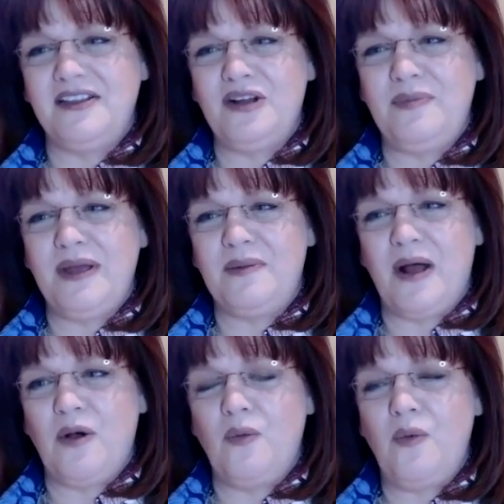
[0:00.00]
a little bit
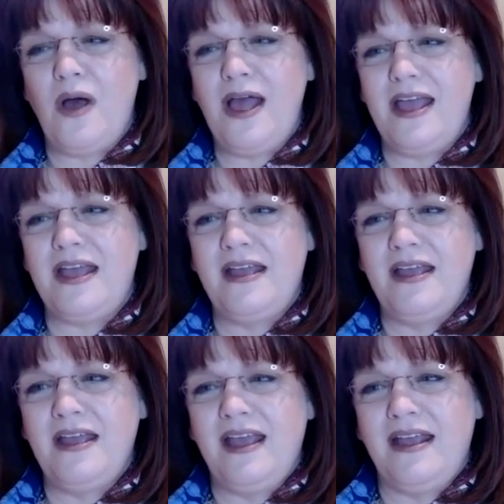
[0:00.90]
about what
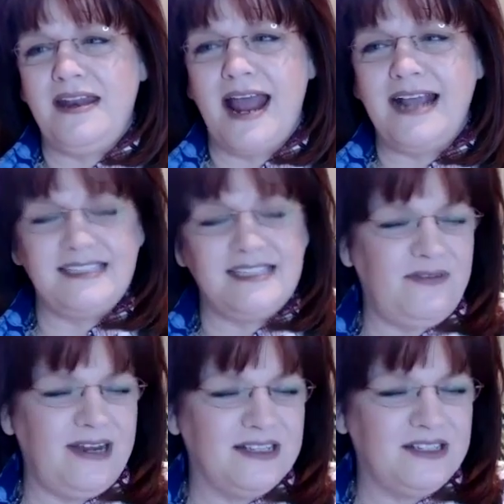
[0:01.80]
Next
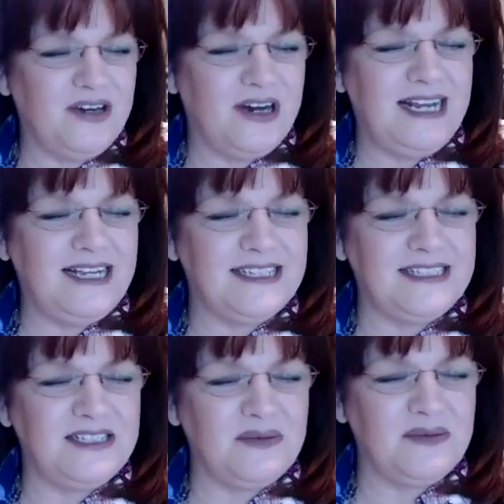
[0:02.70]
Advanced Training
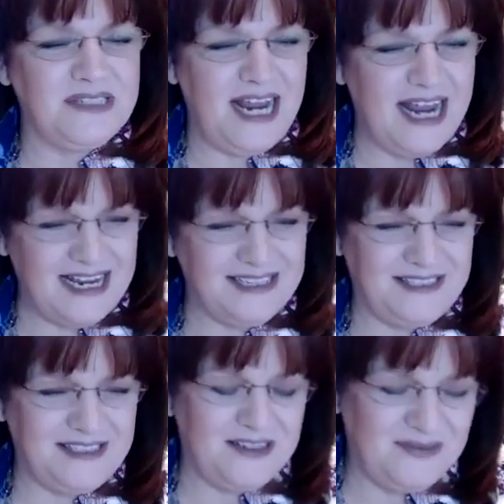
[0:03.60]
Systems
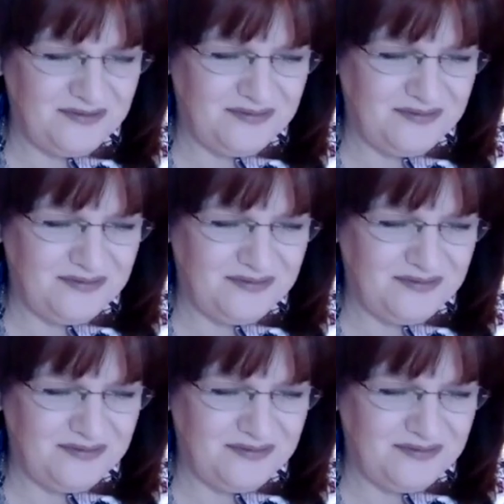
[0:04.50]
is?